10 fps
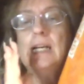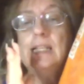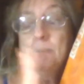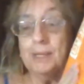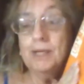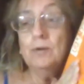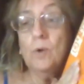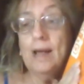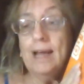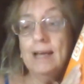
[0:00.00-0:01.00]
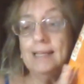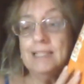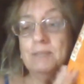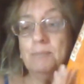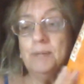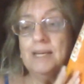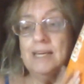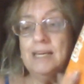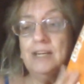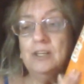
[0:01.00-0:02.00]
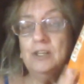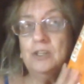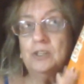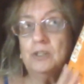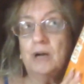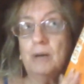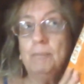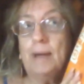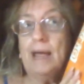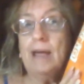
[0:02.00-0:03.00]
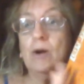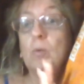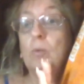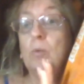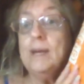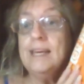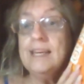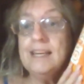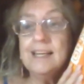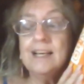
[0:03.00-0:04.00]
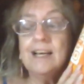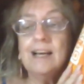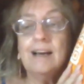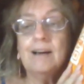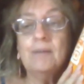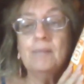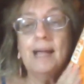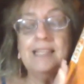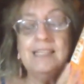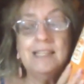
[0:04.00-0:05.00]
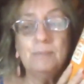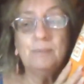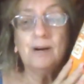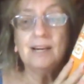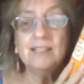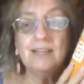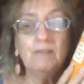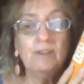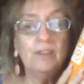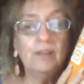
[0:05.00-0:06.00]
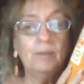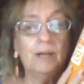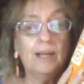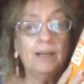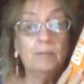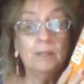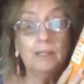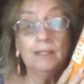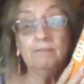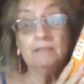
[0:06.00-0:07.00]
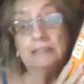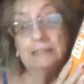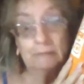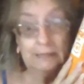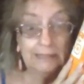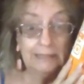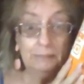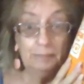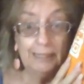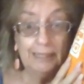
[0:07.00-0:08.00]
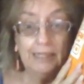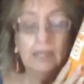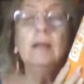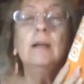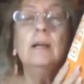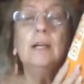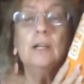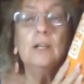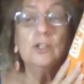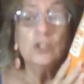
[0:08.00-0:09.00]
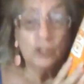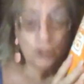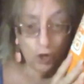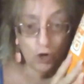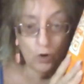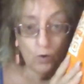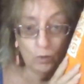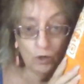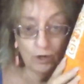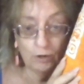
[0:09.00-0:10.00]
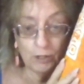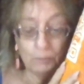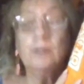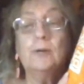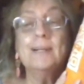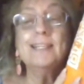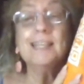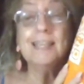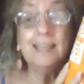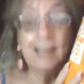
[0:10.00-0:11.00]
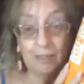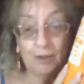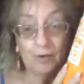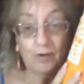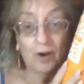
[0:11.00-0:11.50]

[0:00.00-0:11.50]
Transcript: It's been a while. It's been here about a week. I did price everything, but I completely forgot what's in the bag. So we're going to explore it together.